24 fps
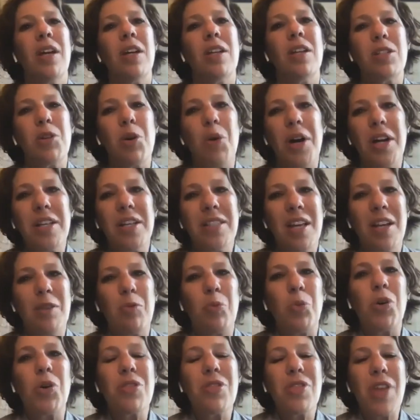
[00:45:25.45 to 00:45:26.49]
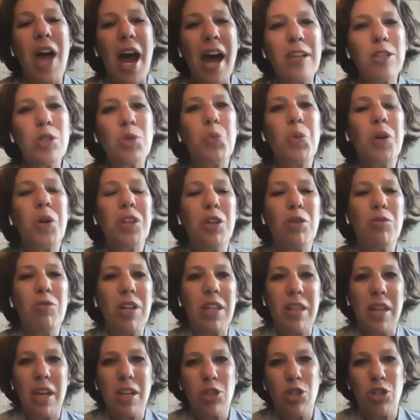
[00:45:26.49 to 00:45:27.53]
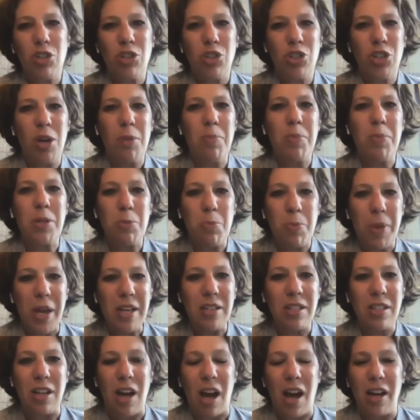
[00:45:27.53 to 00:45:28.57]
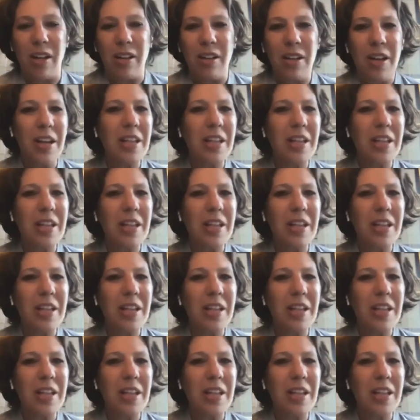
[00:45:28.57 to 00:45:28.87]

So I said, Well, that's what the relationship is based on.